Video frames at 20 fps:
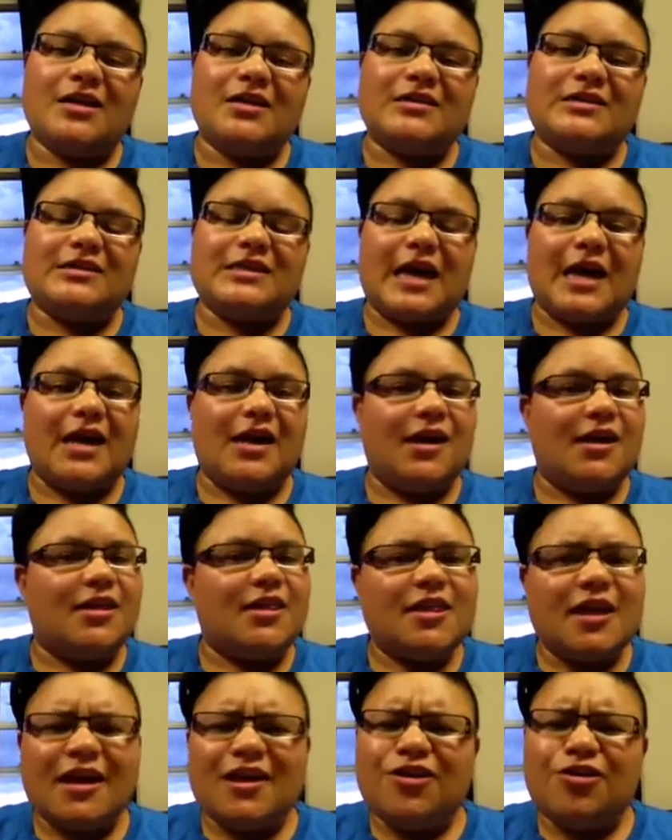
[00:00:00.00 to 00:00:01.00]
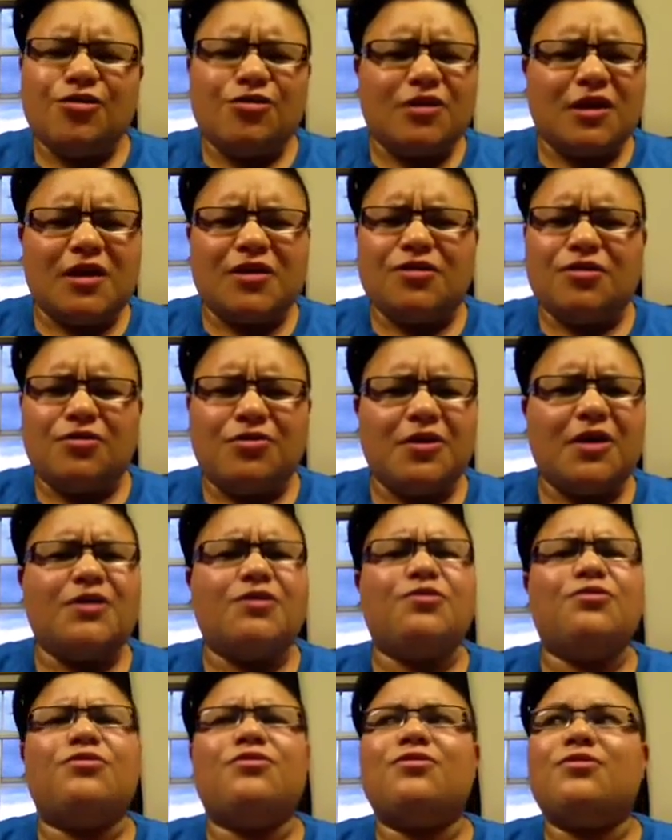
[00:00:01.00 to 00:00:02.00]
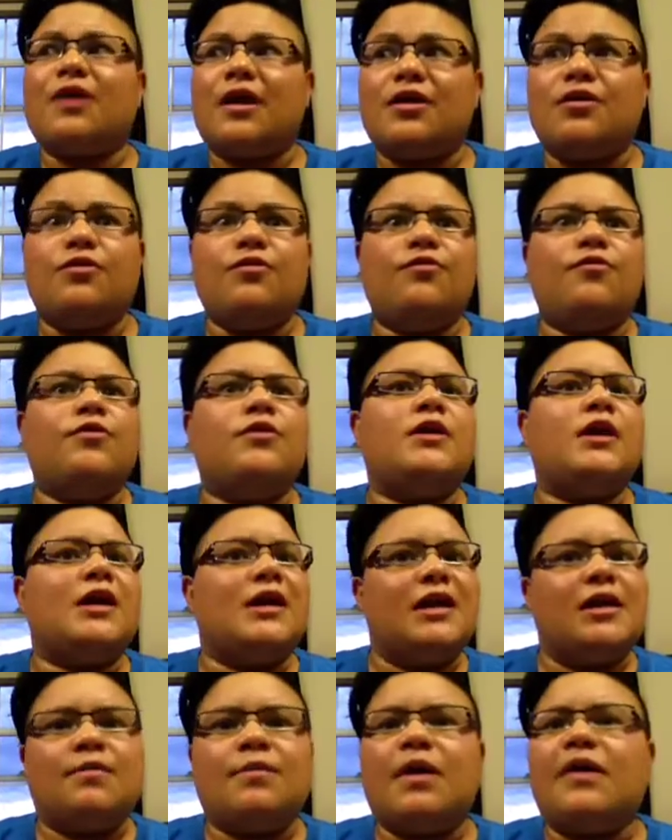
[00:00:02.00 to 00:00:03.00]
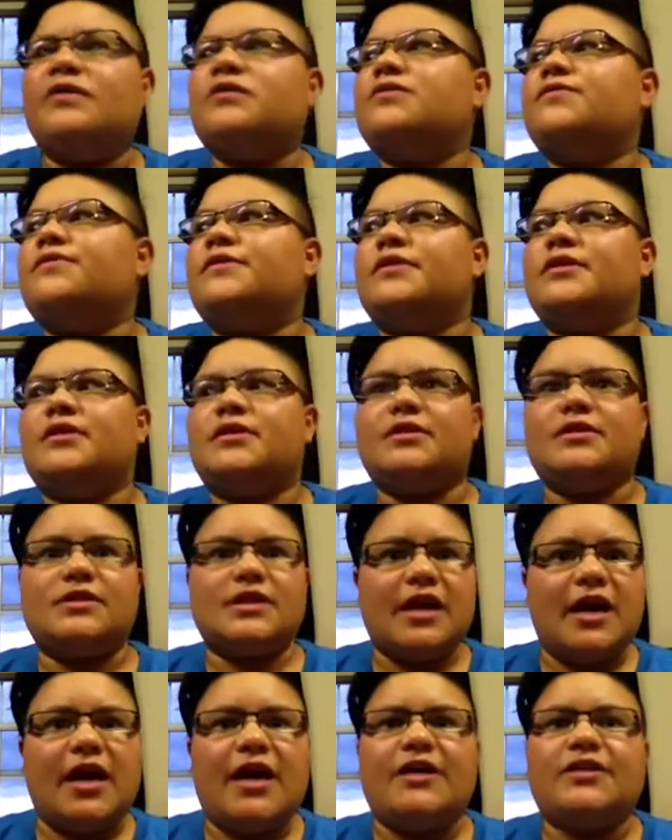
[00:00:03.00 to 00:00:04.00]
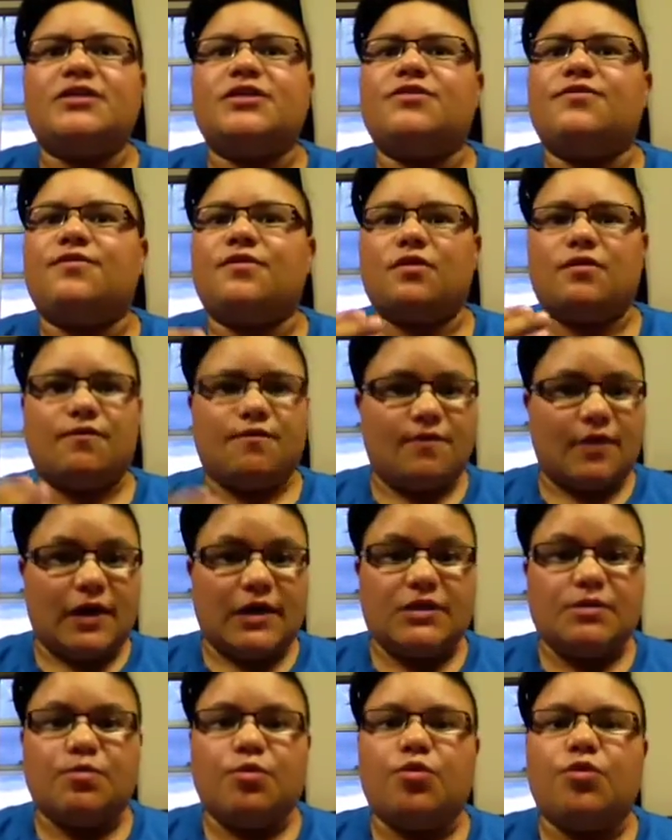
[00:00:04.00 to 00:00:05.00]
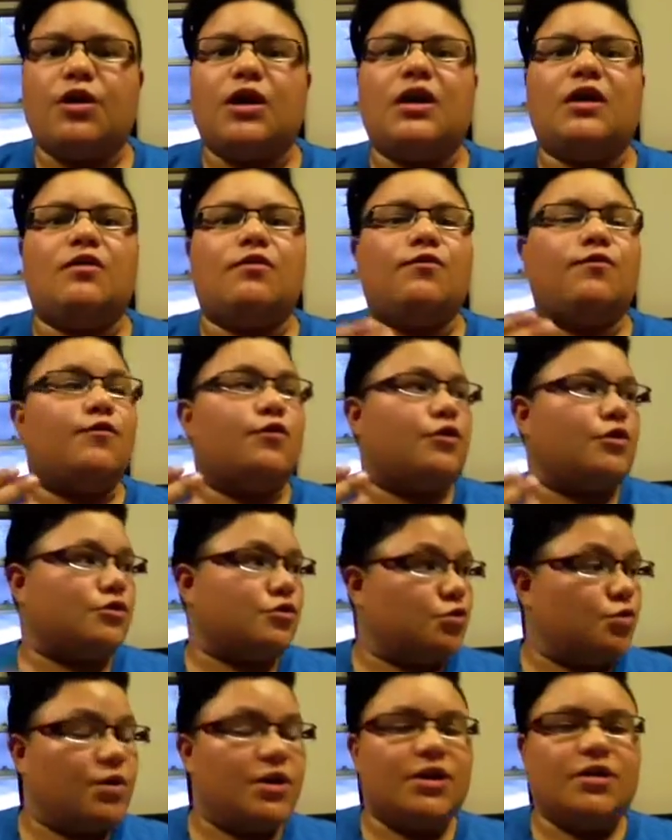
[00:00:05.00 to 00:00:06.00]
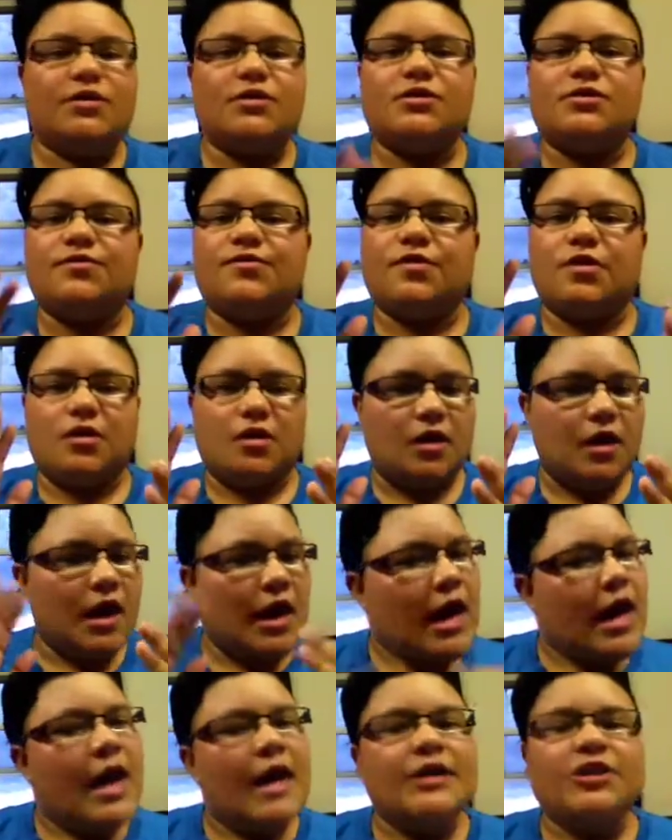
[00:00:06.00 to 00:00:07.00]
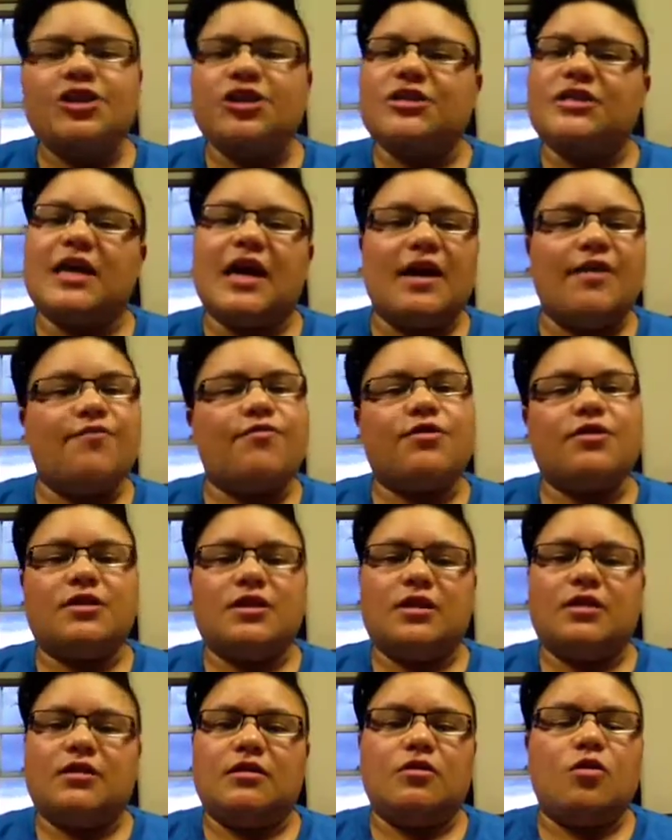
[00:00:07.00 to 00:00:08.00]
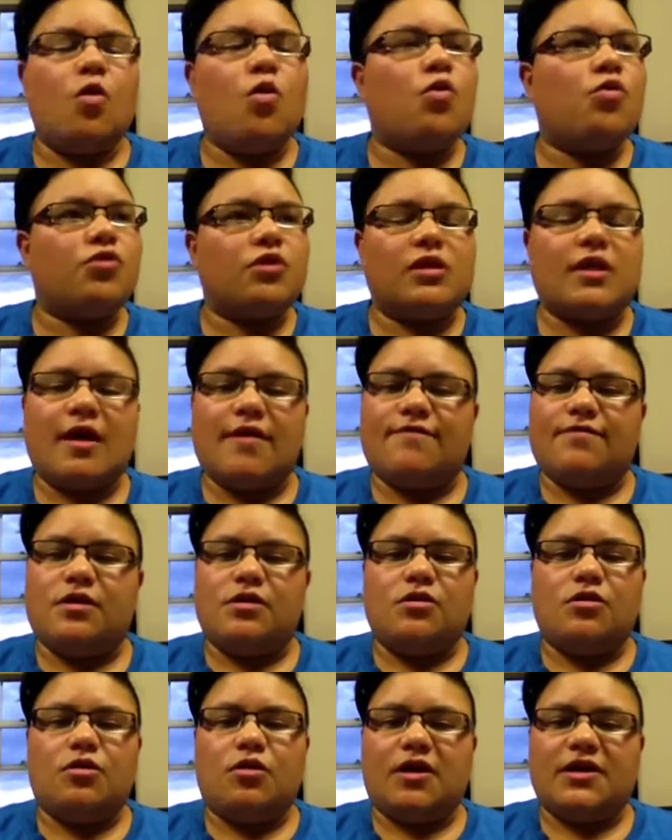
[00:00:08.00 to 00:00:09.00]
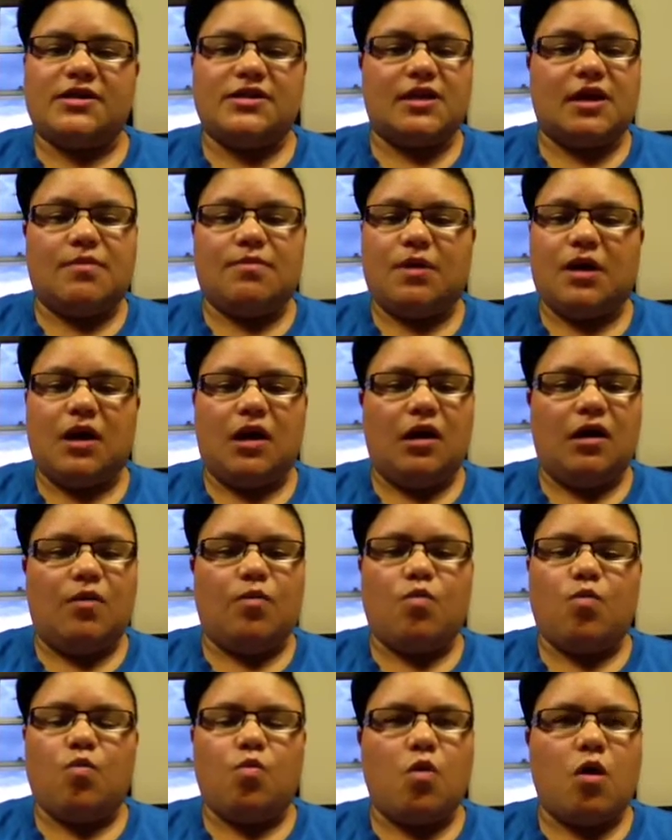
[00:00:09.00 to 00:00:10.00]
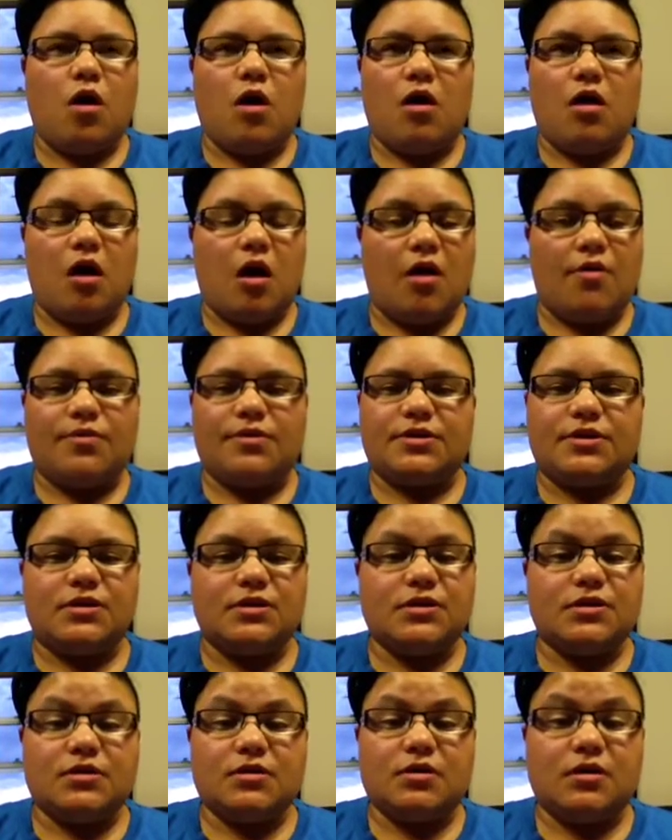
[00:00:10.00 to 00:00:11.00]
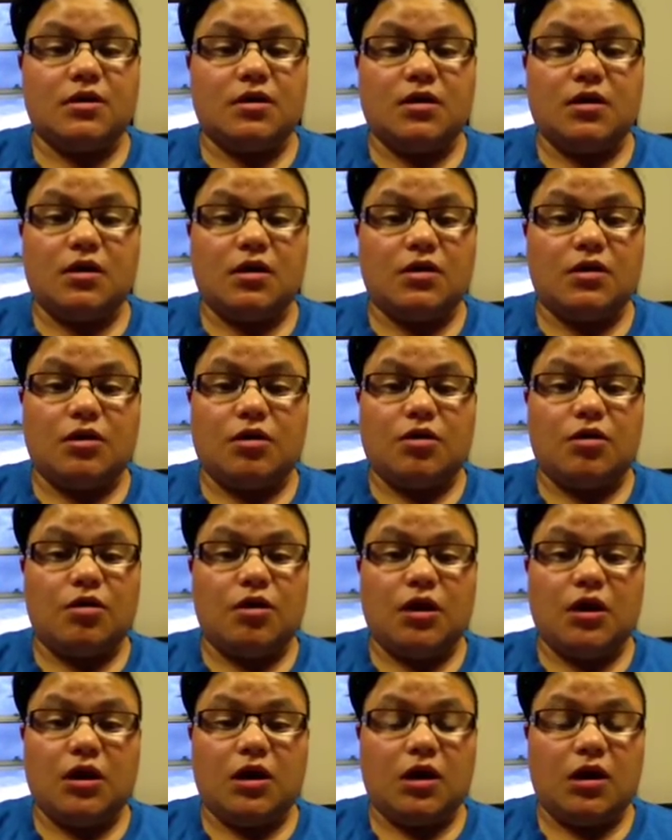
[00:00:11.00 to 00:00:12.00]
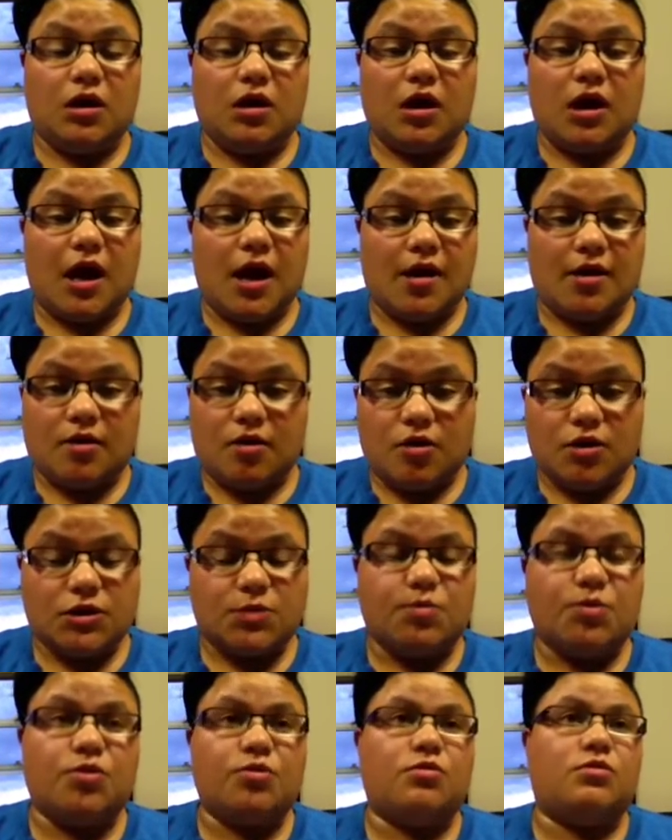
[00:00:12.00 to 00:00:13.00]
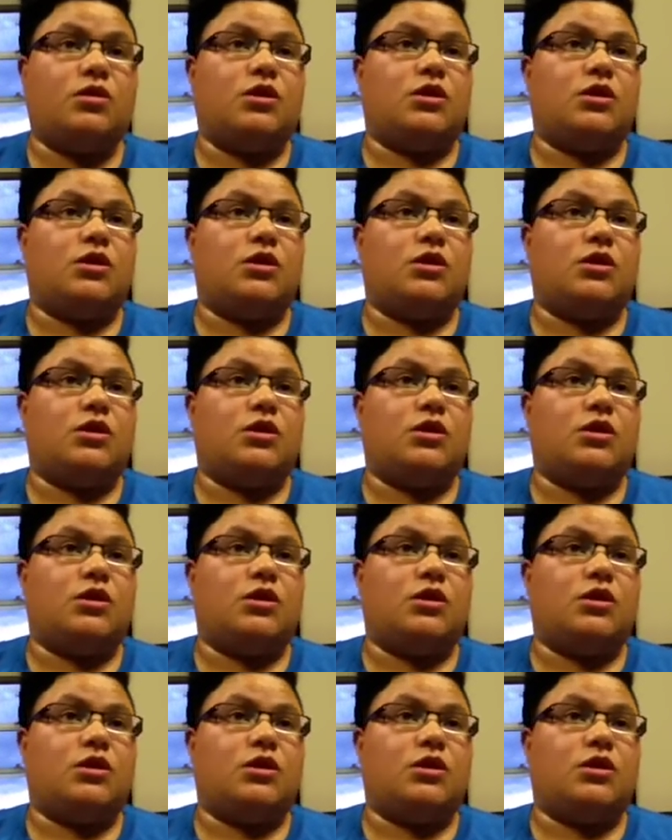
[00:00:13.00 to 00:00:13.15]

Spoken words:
say thank you for the emails, for the text, for the Facebooking, for the Twitters, for just everything, all the love that you guys sent me while I was, in and out of the hospital